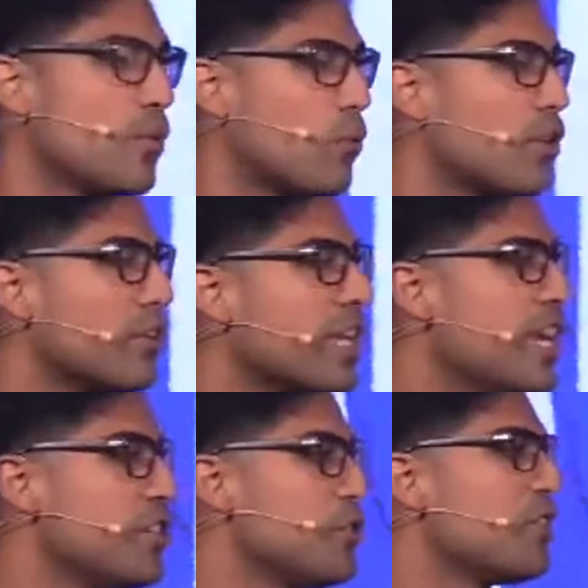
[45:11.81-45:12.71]
of the world
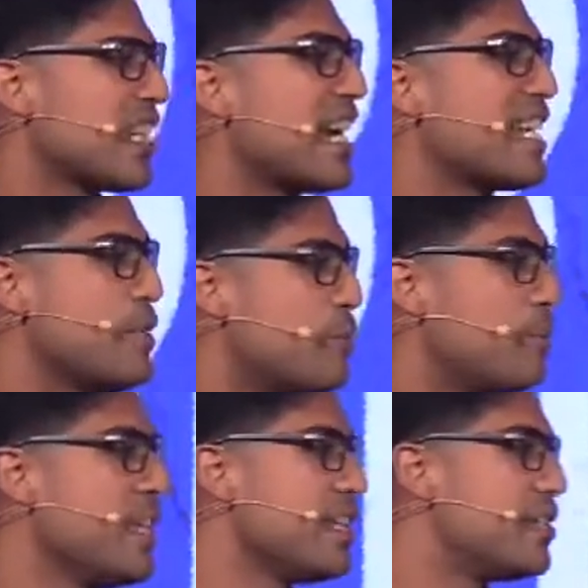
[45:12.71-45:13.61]
so you can kind of keep
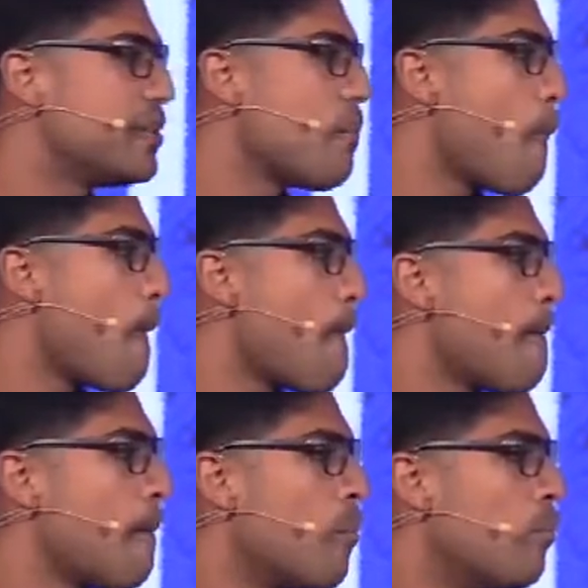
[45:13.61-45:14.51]
the peace.
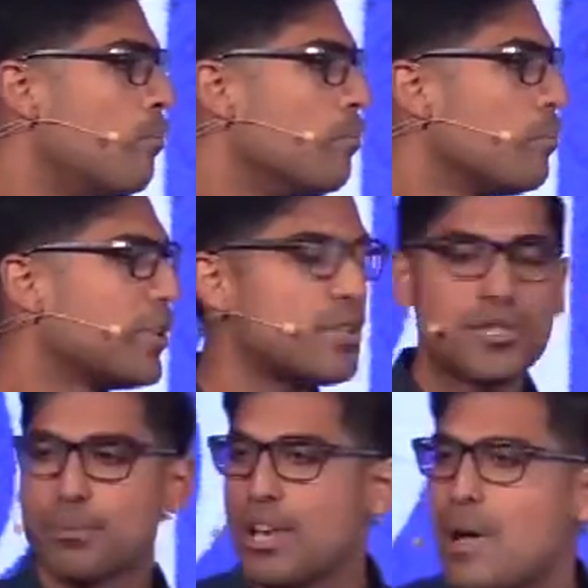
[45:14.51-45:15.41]
But
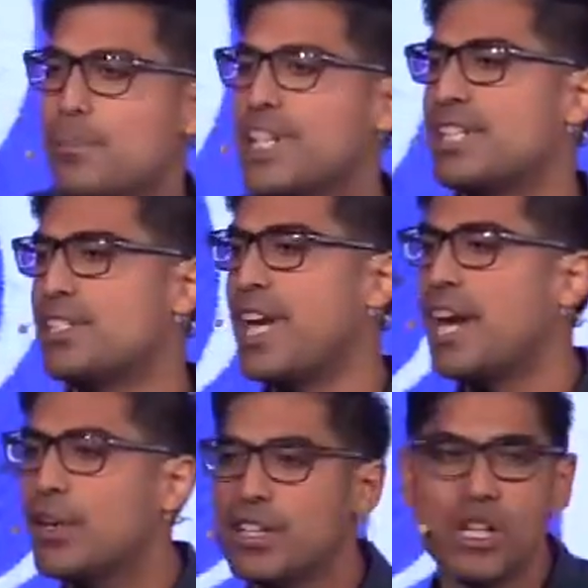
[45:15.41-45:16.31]
there was a problem because
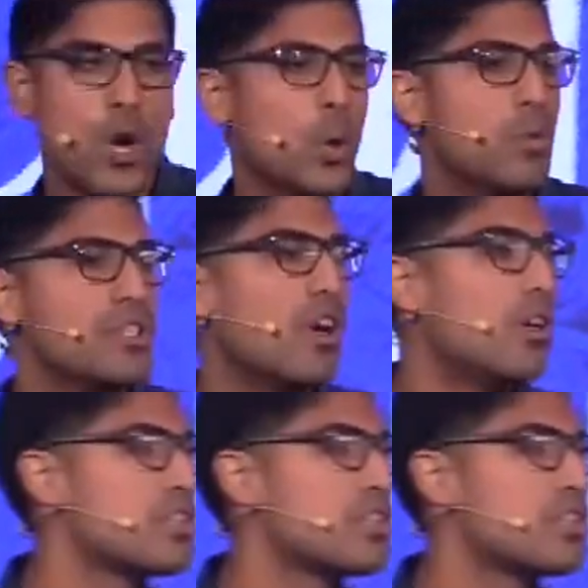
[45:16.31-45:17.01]
Herod was